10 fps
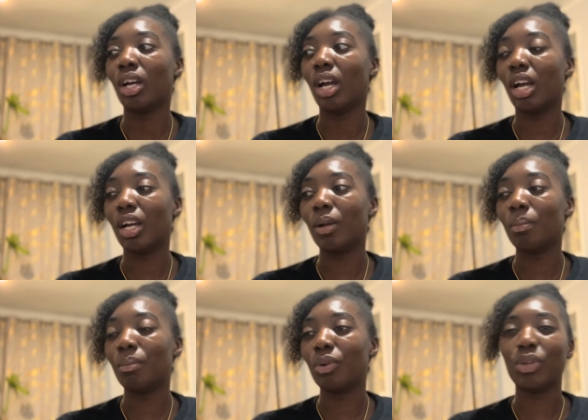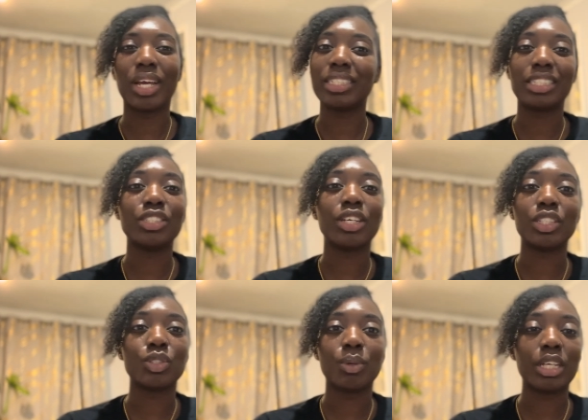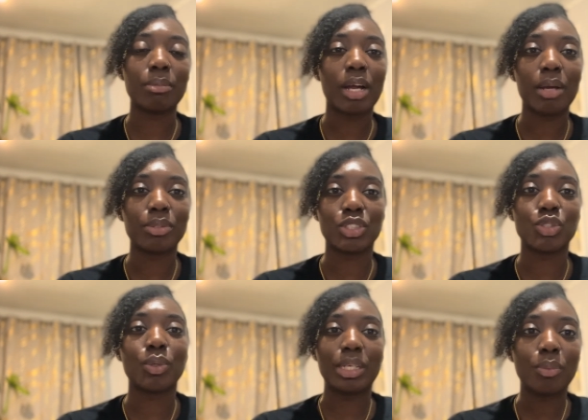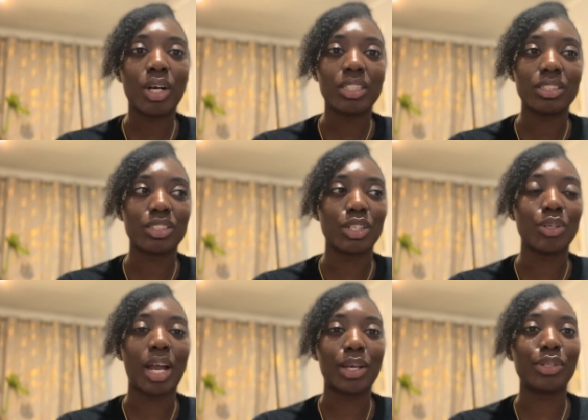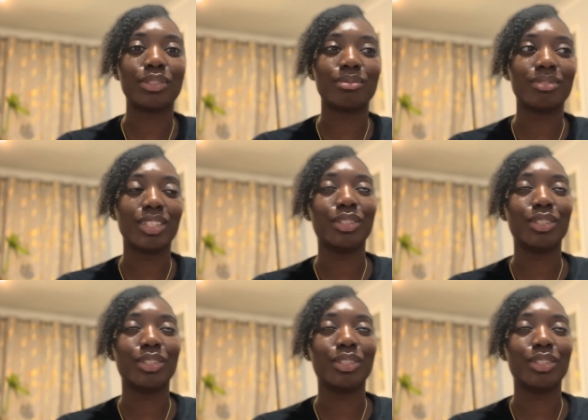or 19 turning 20, but I wasn't 21. So I couldn't,